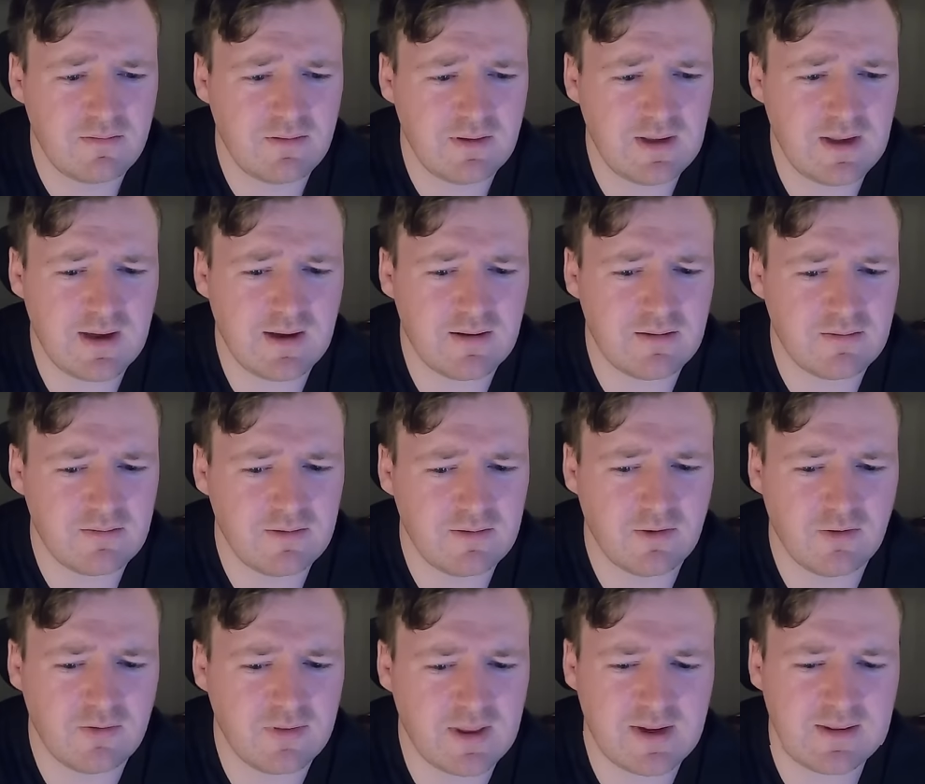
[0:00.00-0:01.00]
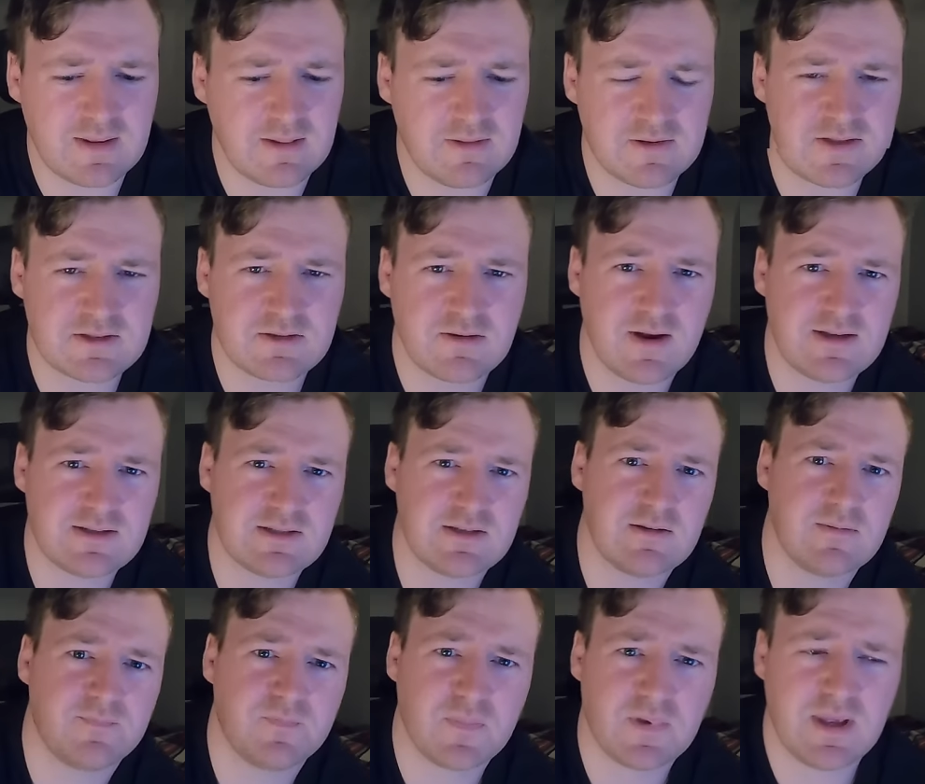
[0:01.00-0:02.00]
Yeah, no, that looks crazy.
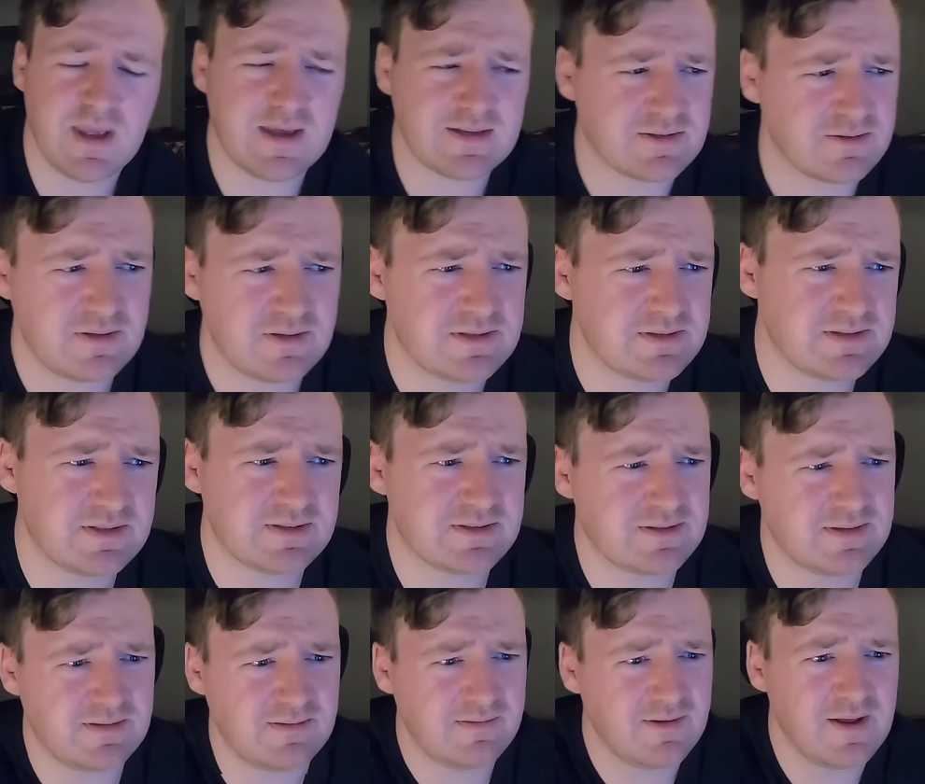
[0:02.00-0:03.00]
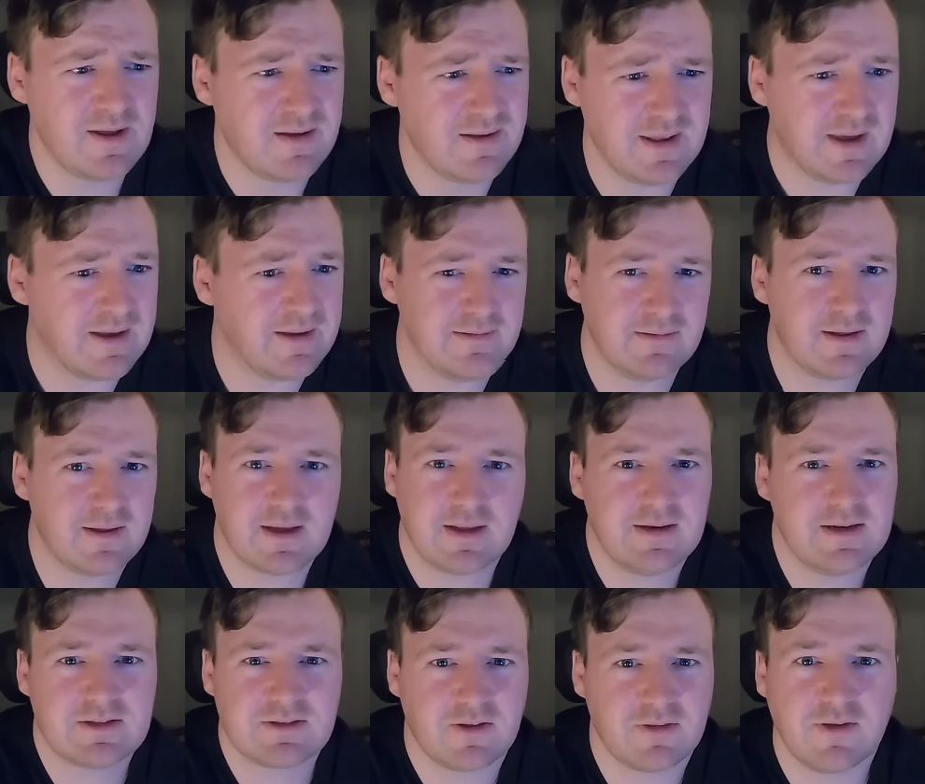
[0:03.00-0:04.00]
Yeah, so yeah, like
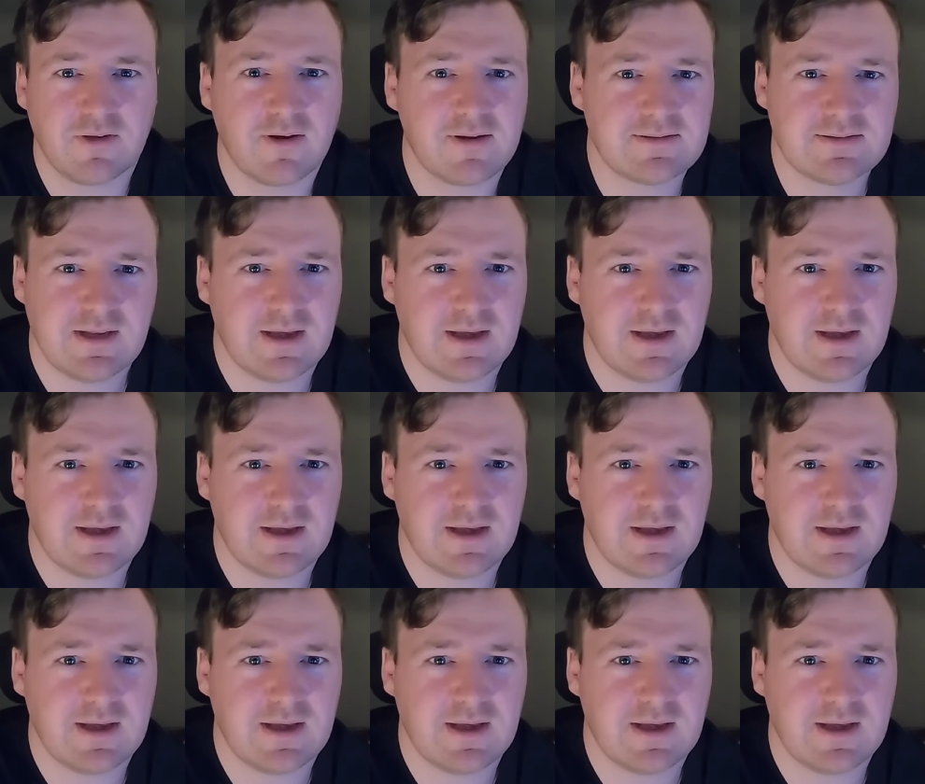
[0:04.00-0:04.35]
initial thoughts.